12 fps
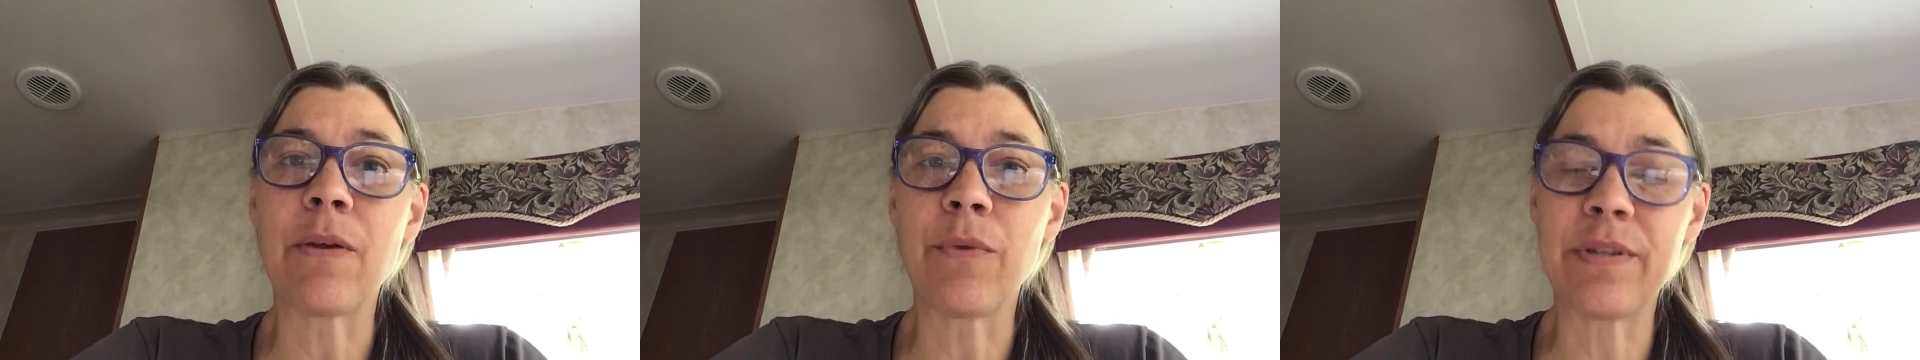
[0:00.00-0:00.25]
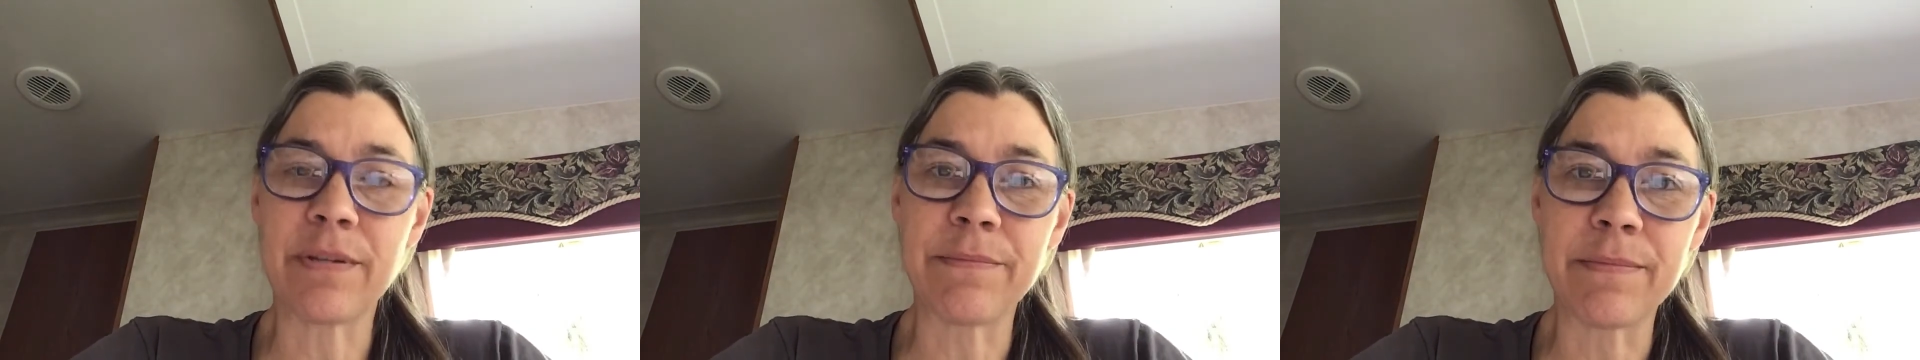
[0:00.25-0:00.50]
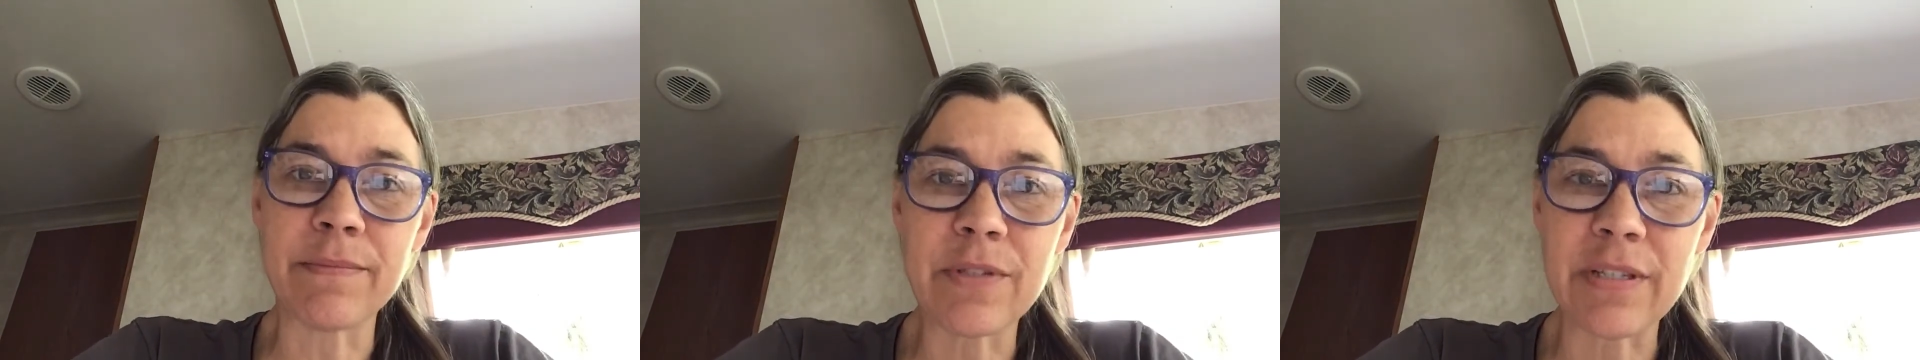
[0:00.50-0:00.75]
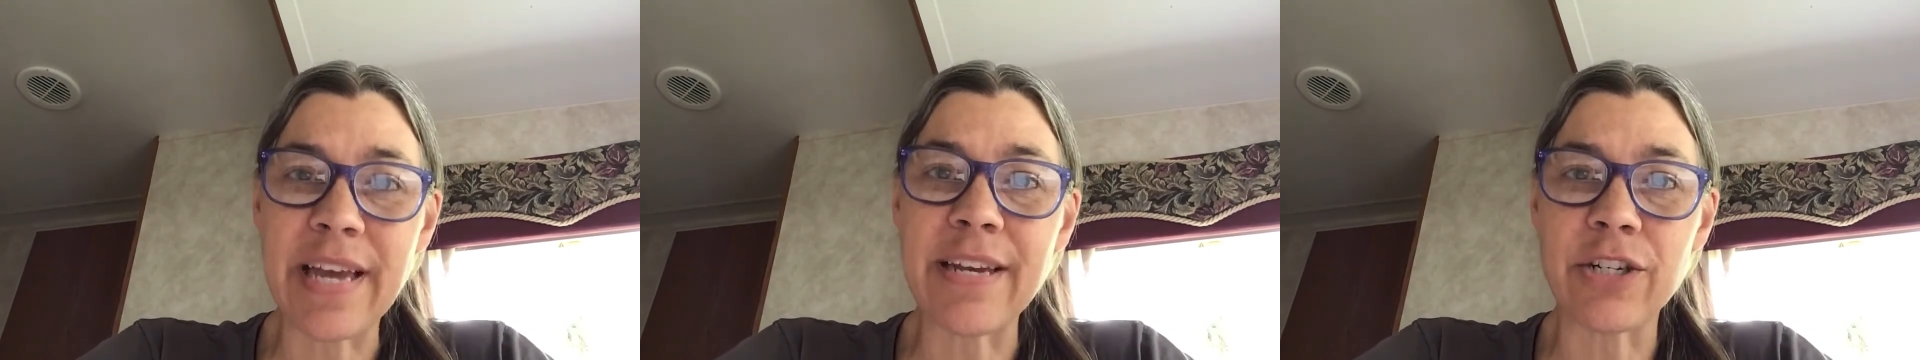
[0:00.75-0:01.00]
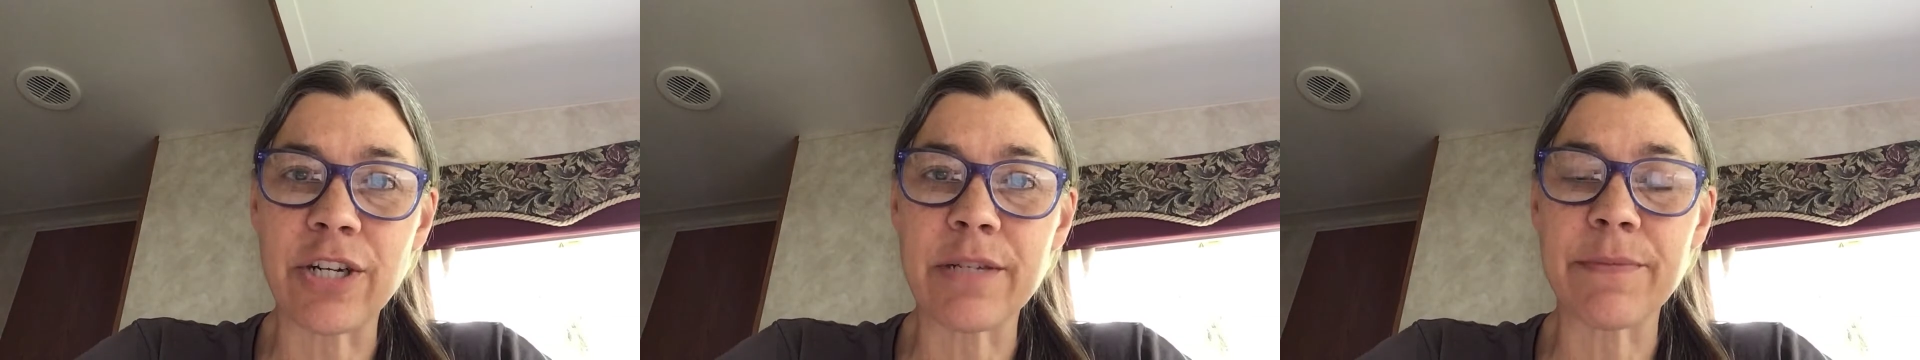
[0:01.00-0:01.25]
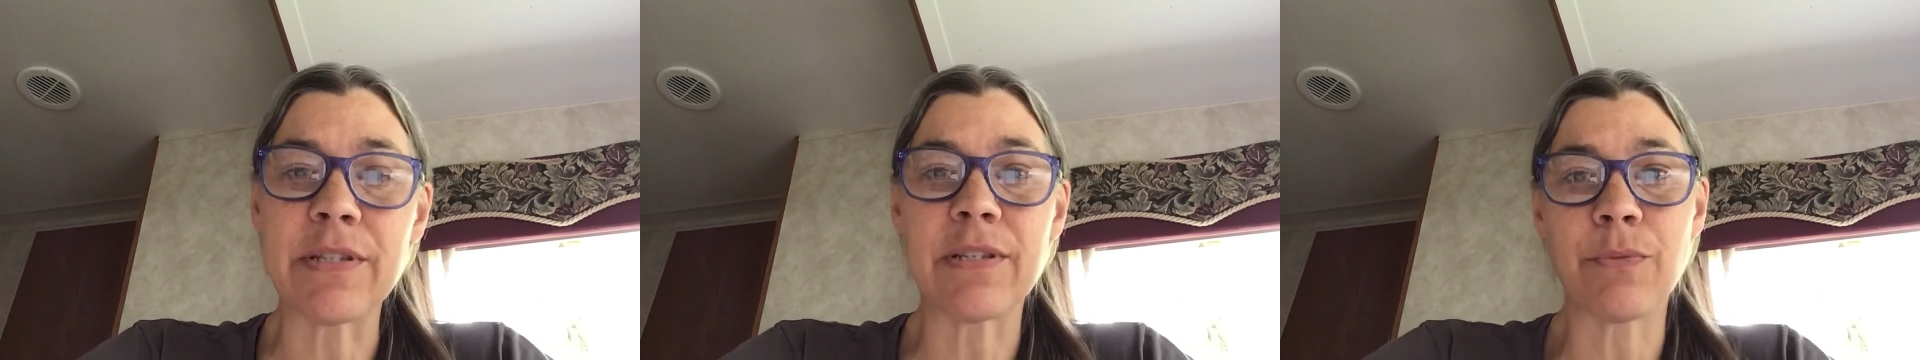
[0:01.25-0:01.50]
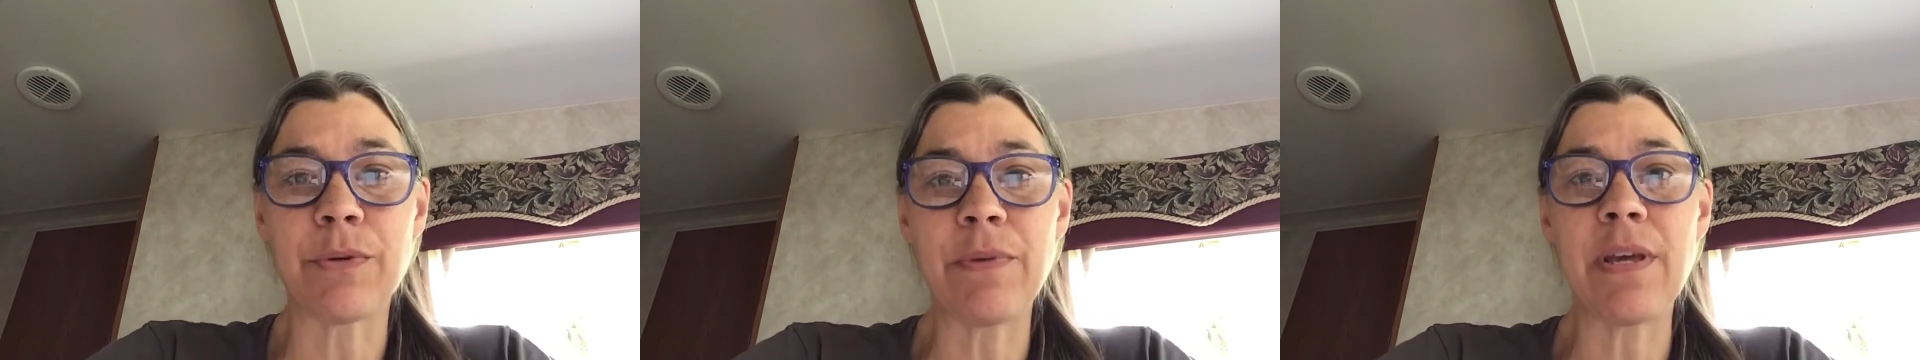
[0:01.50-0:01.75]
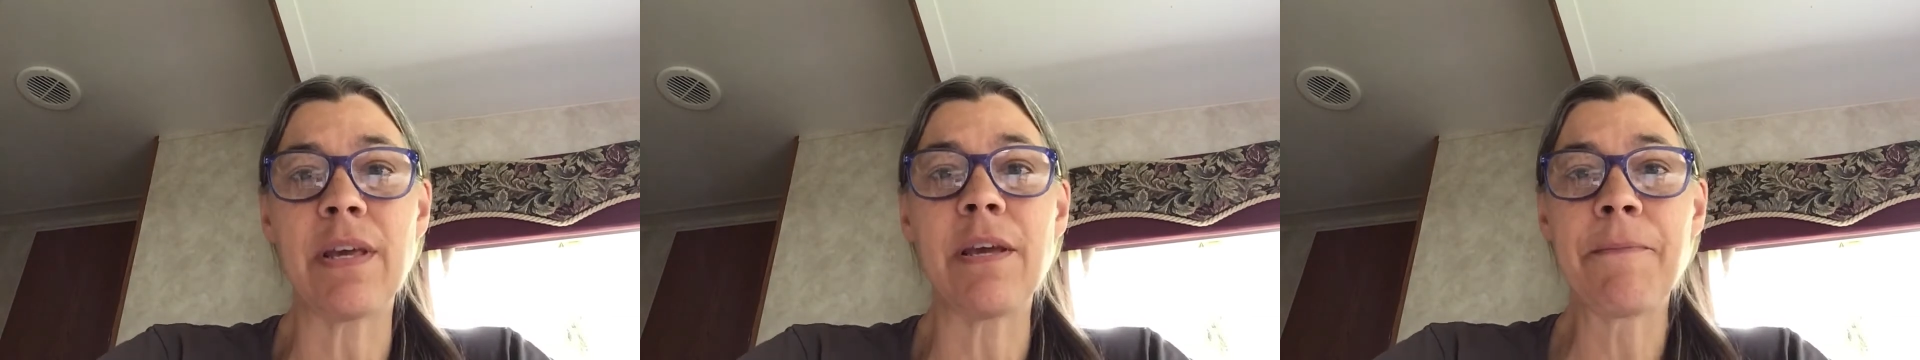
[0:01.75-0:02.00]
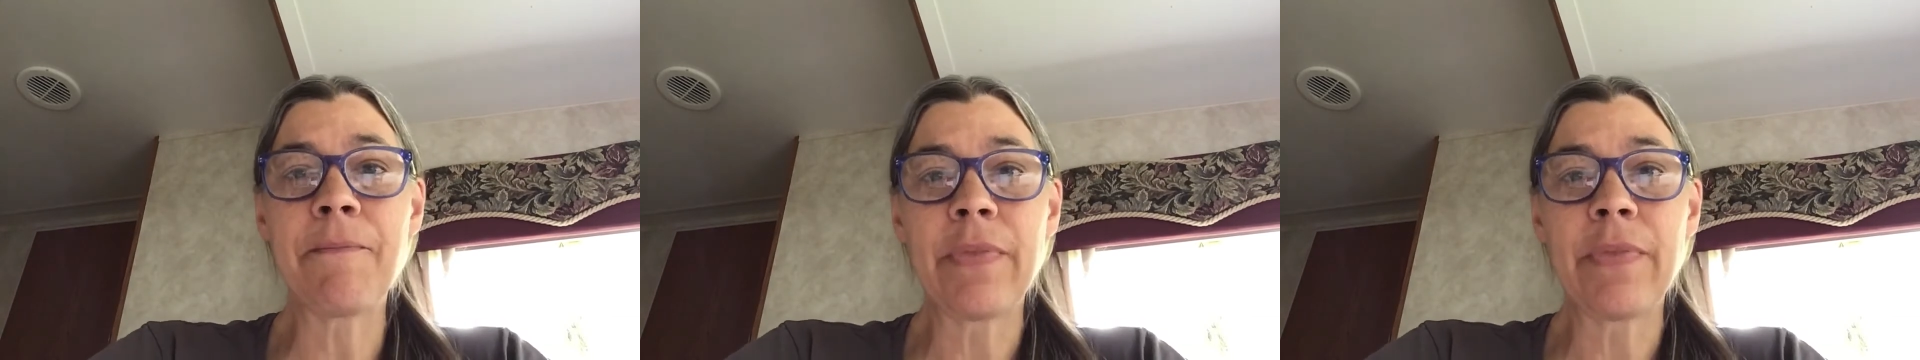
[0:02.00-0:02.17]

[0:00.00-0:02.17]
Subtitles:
with some slight adjustments, would be,